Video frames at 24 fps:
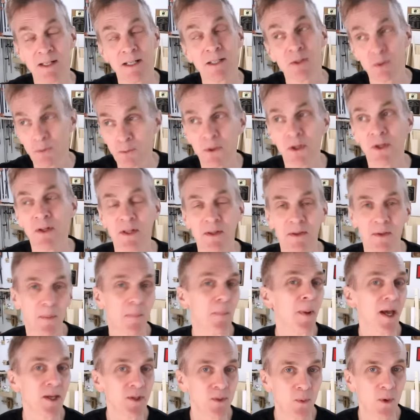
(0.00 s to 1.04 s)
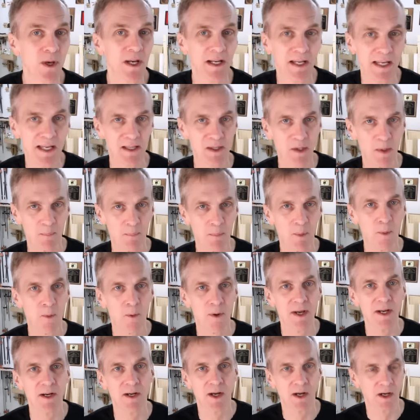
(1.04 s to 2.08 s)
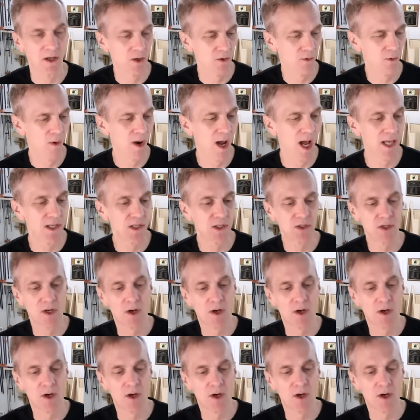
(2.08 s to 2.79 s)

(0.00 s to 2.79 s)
and it's really the best way to get the point across.